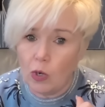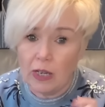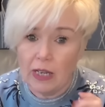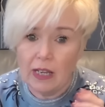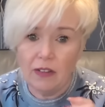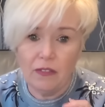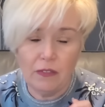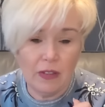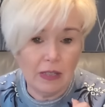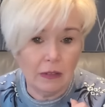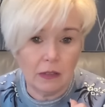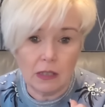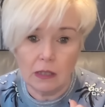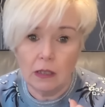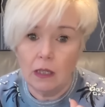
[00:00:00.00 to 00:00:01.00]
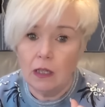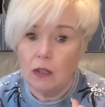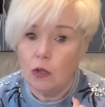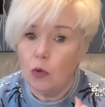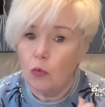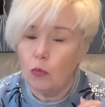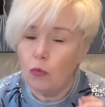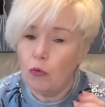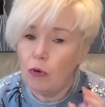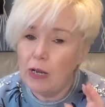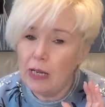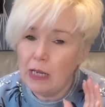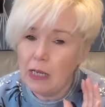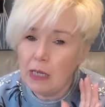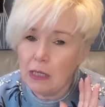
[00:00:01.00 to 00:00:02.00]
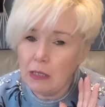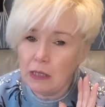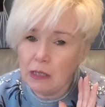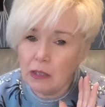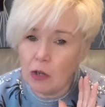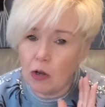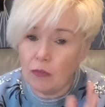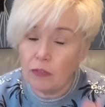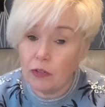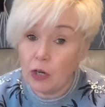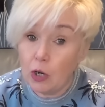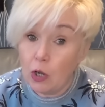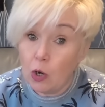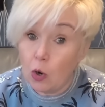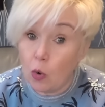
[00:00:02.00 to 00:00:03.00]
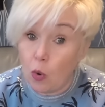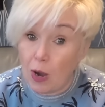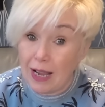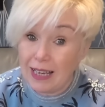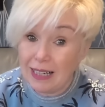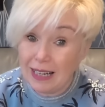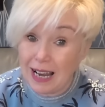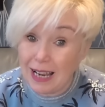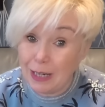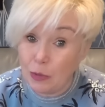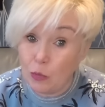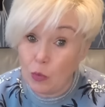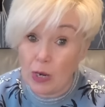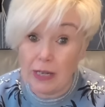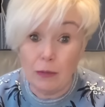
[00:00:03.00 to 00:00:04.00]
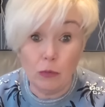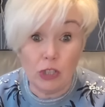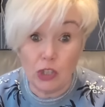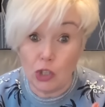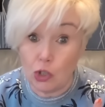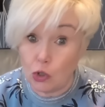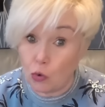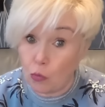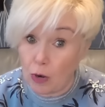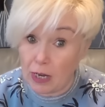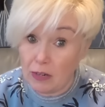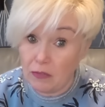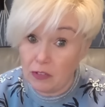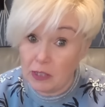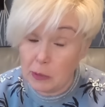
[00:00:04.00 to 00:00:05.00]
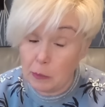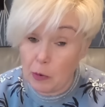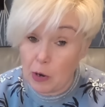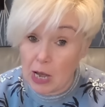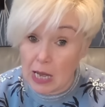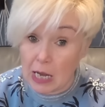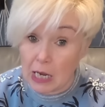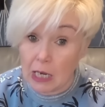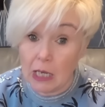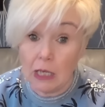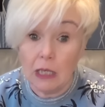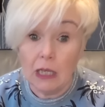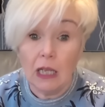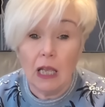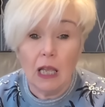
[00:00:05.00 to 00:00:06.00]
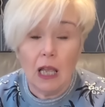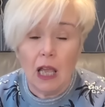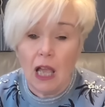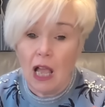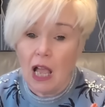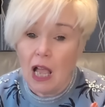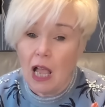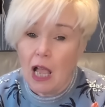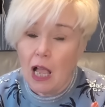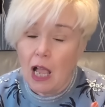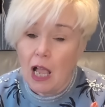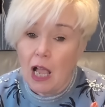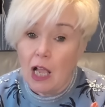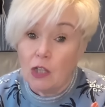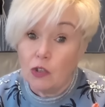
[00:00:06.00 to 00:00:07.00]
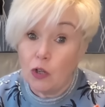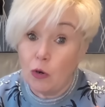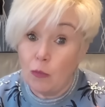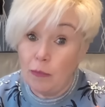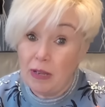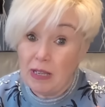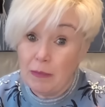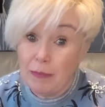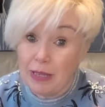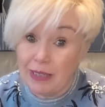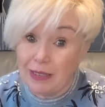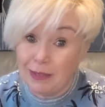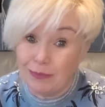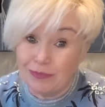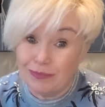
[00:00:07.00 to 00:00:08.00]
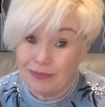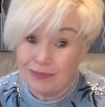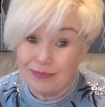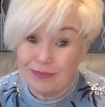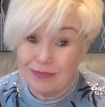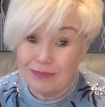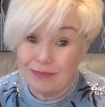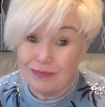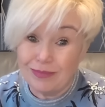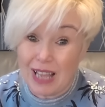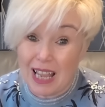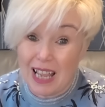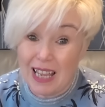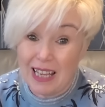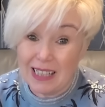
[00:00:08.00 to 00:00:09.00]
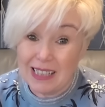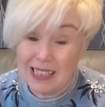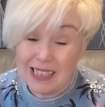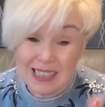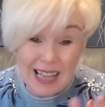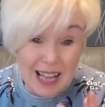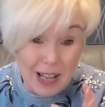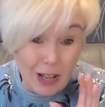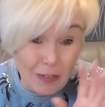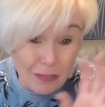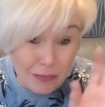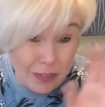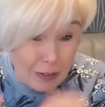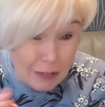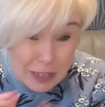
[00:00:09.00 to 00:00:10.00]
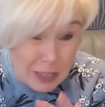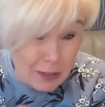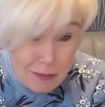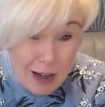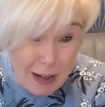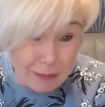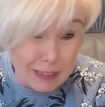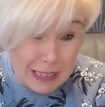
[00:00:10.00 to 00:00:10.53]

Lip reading: it felt really soft, quite lightweight, which is great for spring. So being me, I had to start ferreting around